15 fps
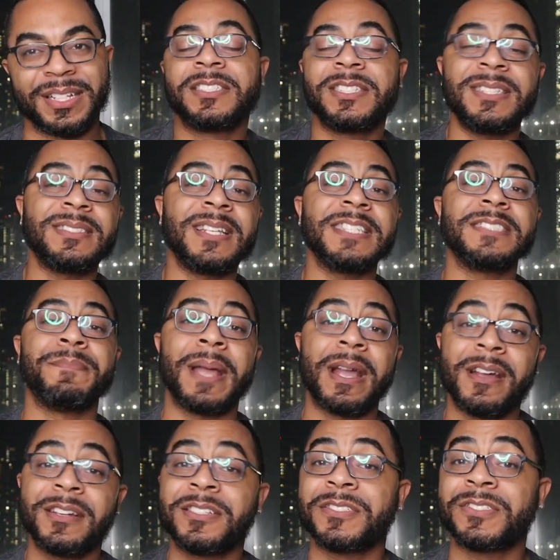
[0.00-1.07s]
She says
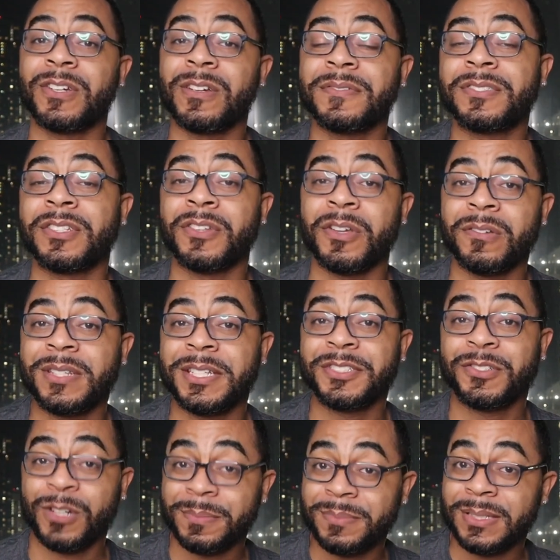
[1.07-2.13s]
Mary deserves to know these
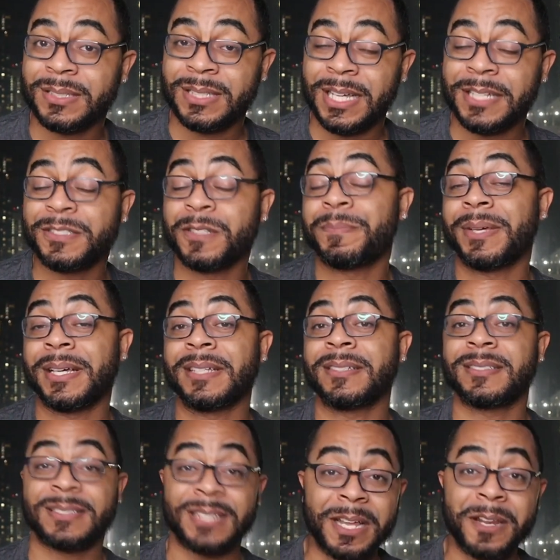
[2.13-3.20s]
cryptic things are being
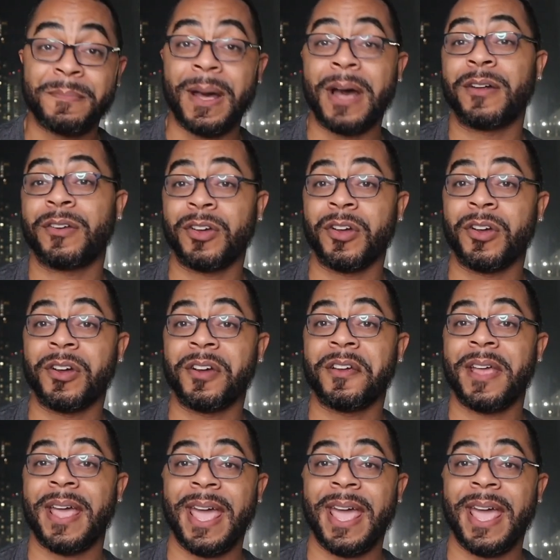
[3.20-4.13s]
said about her,